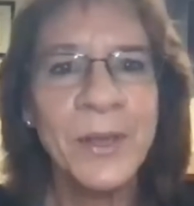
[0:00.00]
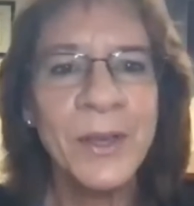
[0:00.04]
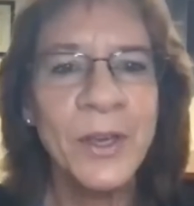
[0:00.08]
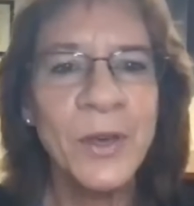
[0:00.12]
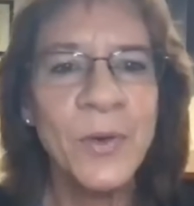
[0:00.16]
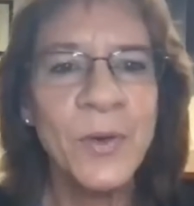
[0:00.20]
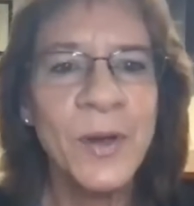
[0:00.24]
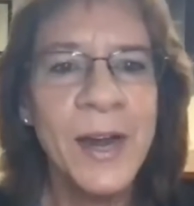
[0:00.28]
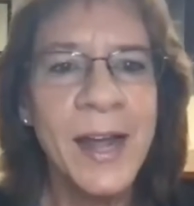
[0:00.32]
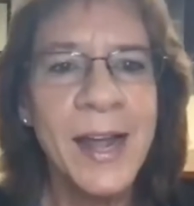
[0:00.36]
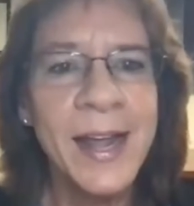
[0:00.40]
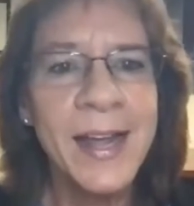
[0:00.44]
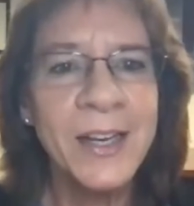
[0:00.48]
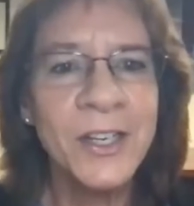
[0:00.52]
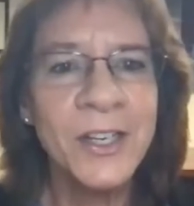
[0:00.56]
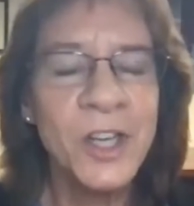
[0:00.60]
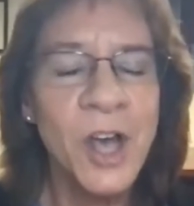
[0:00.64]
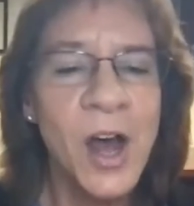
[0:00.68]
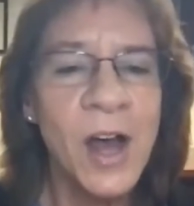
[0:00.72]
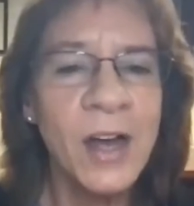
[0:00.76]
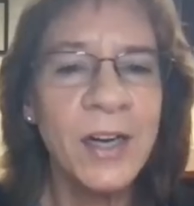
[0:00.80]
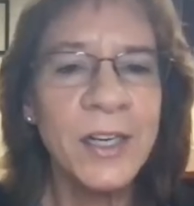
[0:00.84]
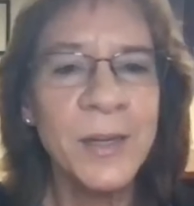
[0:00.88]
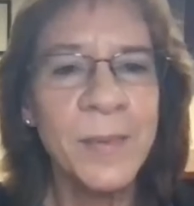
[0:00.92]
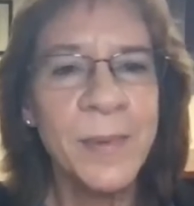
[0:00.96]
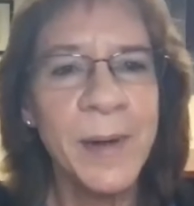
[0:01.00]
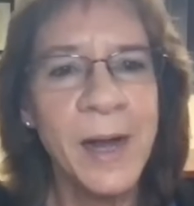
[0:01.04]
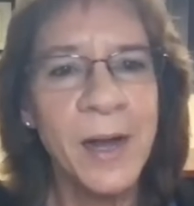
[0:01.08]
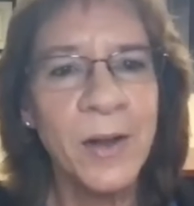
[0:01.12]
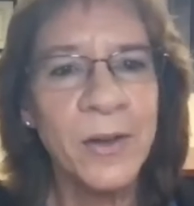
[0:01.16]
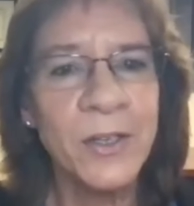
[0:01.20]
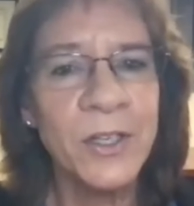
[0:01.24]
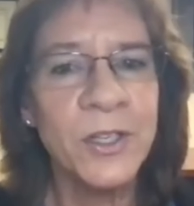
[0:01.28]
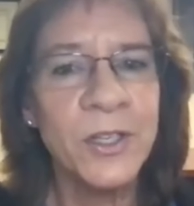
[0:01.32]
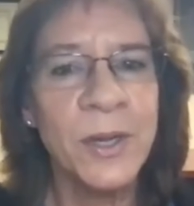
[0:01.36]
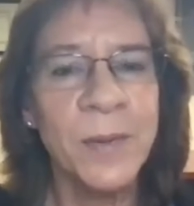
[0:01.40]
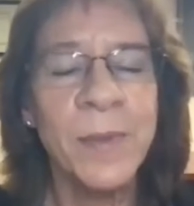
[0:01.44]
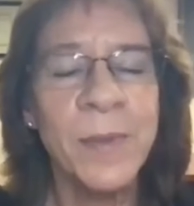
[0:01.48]
you and I had talked
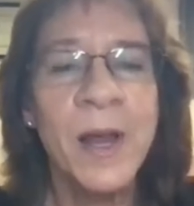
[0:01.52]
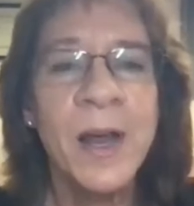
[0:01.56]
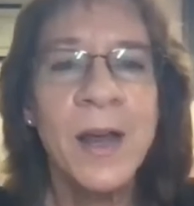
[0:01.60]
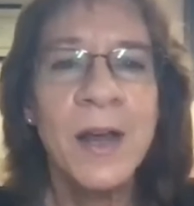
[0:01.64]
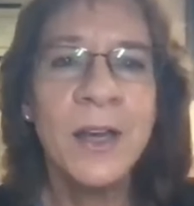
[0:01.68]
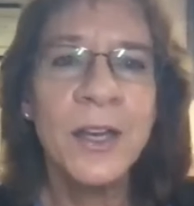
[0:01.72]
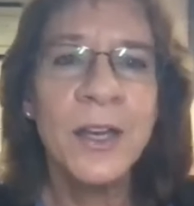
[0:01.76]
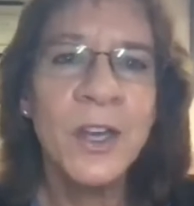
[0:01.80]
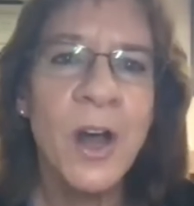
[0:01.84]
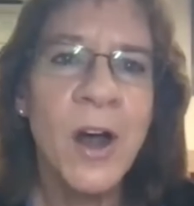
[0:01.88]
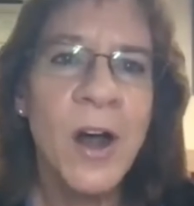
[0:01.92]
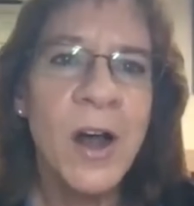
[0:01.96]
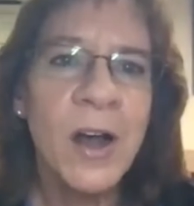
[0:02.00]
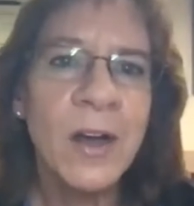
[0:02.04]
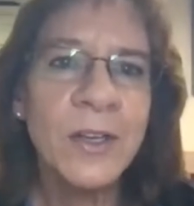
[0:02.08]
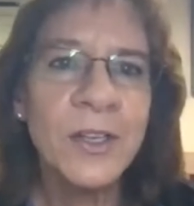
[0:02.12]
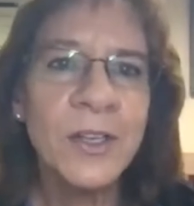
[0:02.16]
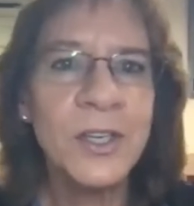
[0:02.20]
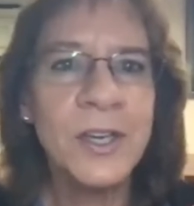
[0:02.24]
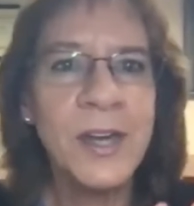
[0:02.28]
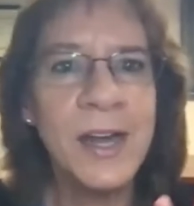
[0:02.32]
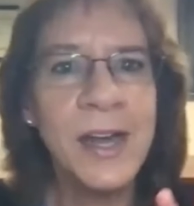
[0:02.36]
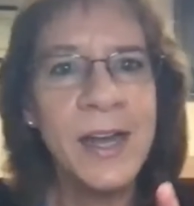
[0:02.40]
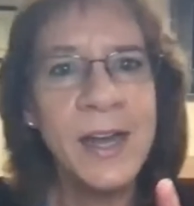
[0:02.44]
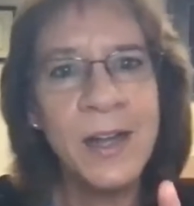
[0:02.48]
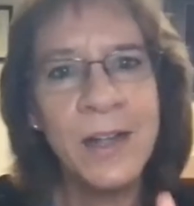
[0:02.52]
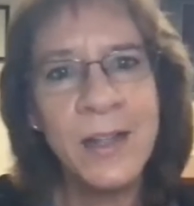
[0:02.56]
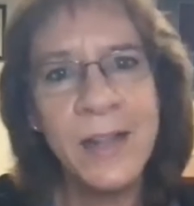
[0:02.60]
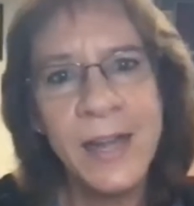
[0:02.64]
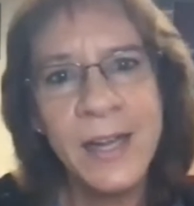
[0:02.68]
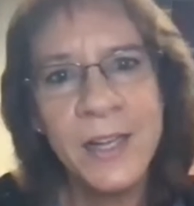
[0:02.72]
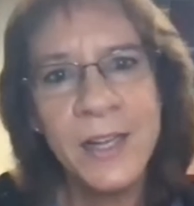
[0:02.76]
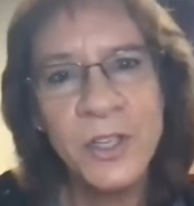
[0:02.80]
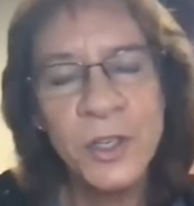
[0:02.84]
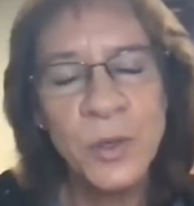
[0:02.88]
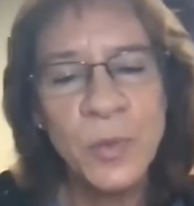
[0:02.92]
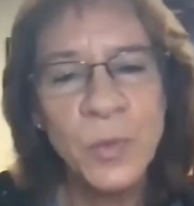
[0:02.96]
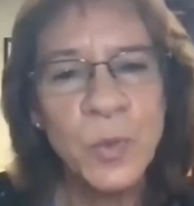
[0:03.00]
about some Yang style
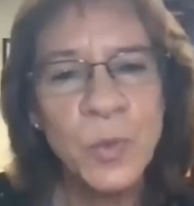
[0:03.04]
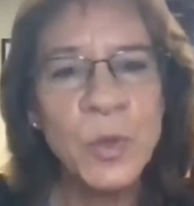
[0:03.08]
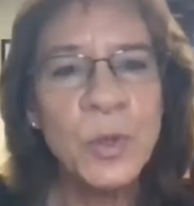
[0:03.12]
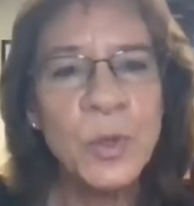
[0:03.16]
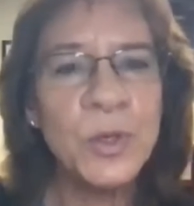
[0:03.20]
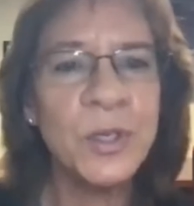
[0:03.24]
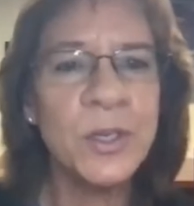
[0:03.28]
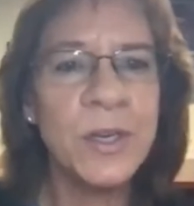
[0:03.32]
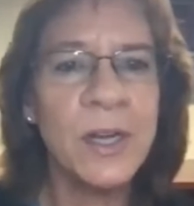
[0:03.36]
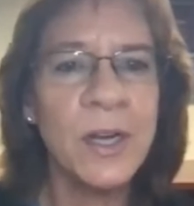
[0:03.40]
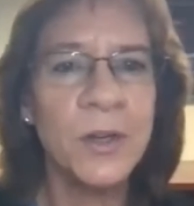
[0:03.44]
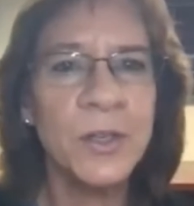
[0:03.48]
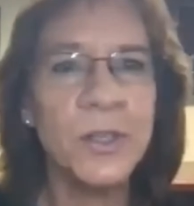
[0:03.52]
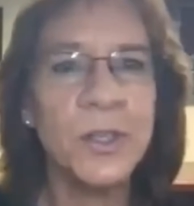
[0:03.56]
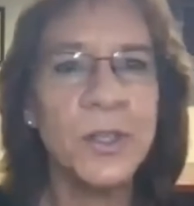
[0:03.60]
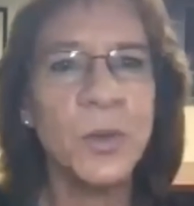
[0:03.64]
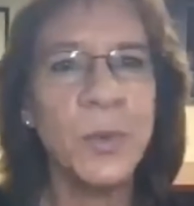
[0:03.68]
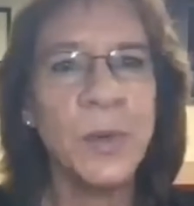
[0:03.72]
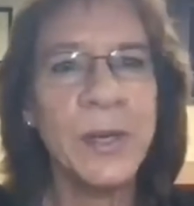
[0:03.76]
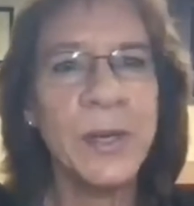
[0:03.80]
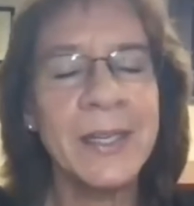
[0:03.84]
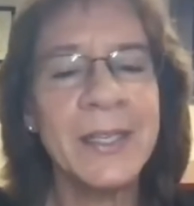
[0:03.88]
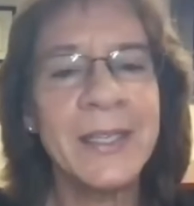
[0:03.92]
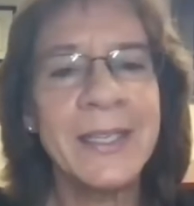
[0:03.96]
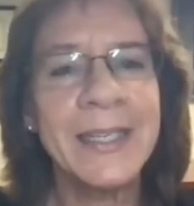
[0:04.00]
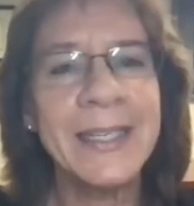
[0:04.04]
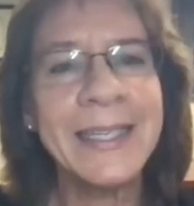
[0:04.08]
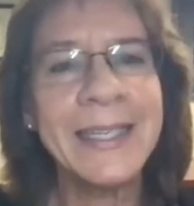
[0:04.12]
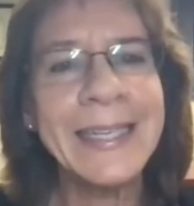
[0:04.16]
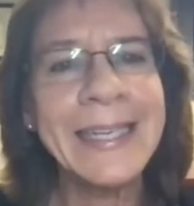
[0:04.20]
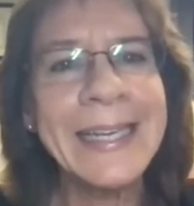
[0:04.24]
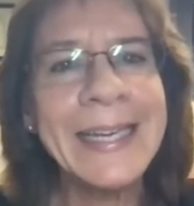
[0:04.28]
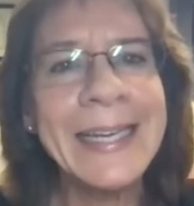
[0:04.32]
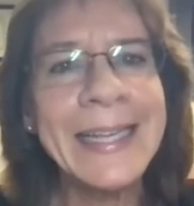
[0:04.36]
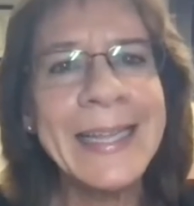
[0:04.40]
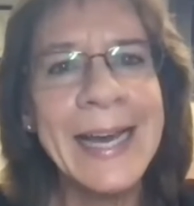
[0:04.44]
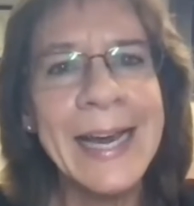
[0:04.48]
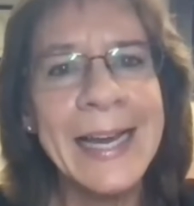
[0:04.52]
and some Wu style so we can
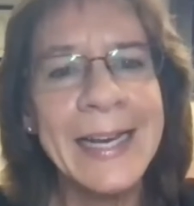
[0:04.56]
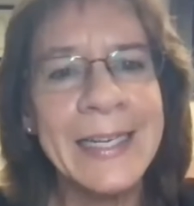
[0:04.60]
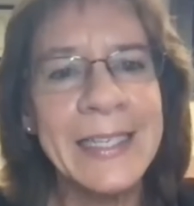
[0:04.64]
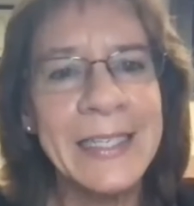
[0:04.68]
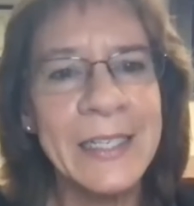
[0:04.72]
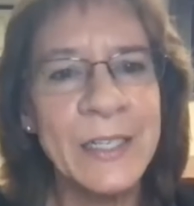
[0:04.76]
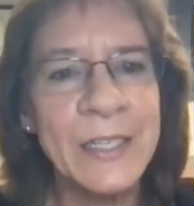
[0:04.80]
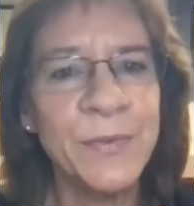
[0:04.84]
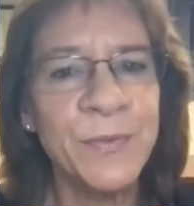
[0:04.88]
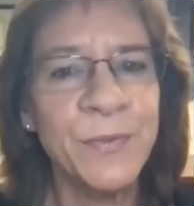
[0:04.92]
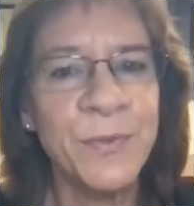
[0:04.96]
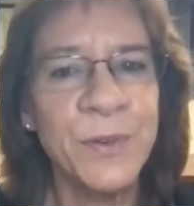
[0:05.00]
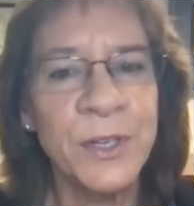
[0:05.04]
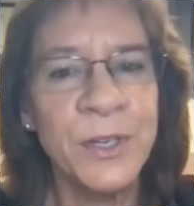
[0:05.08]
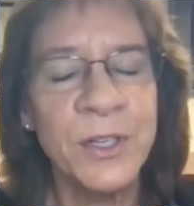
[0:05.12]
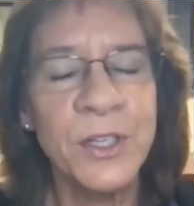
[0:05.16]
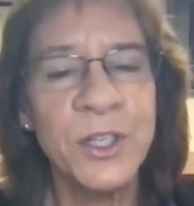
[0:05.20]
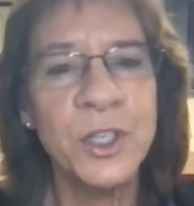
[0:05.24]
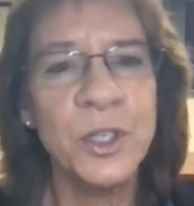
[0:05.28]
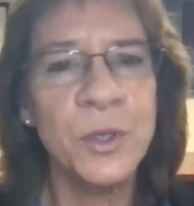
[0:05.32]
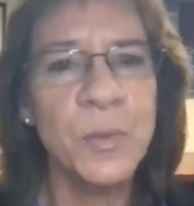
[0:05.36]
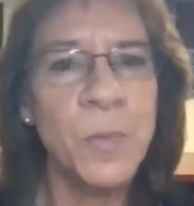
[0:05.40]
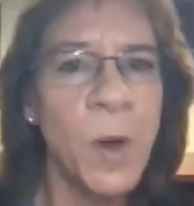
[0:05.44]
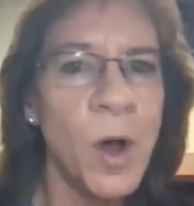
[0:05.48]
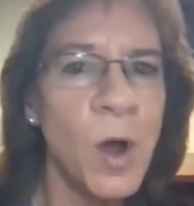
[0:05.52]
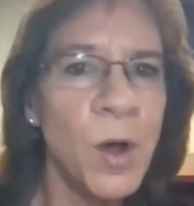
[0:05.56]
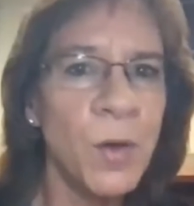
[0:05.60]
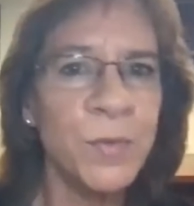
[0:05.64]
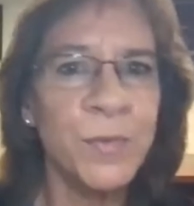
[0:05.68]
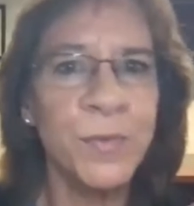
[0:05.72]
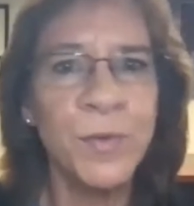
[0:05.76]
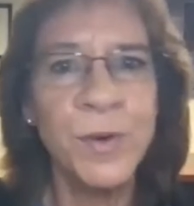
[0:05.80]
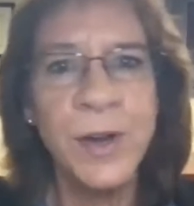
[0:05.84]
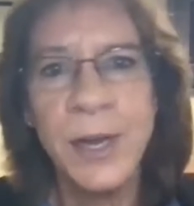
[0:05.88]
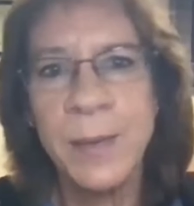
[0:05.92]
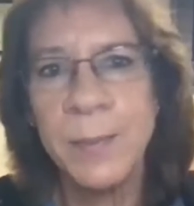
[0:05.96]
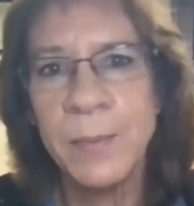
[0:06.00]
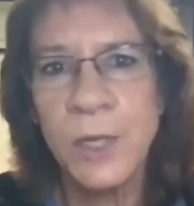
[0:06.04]
see that difference, small
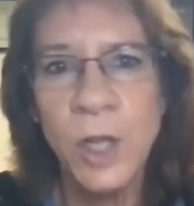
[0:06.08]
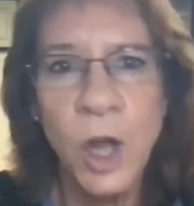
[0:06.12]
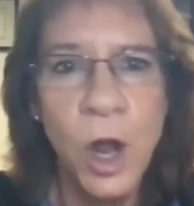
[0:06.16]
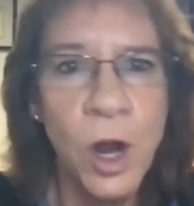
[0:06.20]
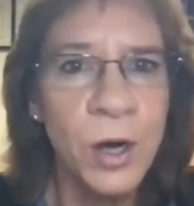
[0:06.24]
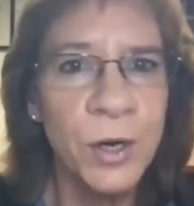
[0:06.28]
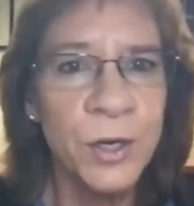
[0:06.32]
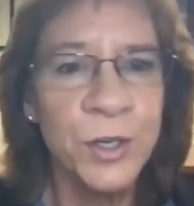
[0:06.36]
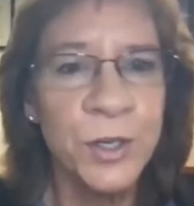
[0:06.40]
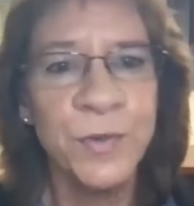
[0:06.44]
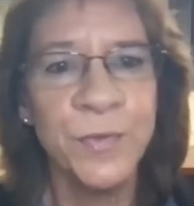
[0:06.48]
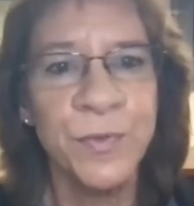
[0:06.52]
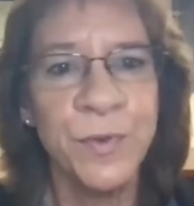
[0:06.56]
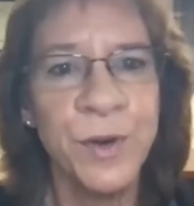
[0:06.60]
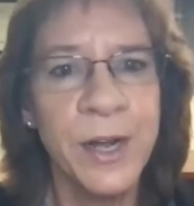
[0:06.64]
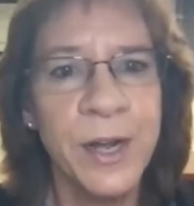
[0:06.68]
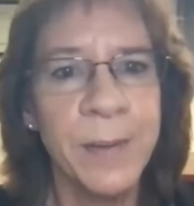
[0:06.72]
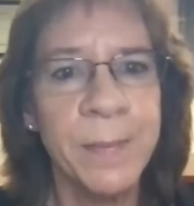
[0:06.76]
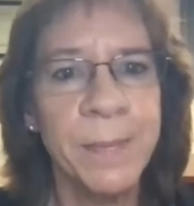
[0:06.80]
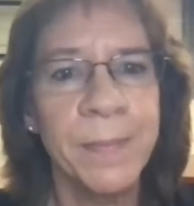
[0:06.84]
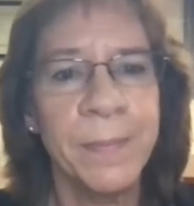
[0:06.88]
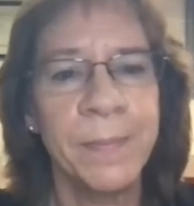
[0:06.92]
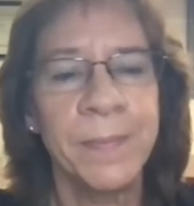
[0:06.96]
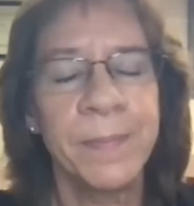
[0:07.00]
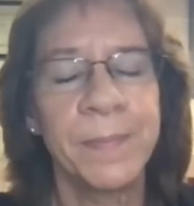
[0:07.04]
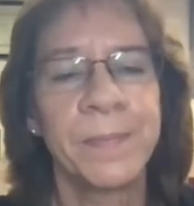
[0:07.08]
frame, large frame.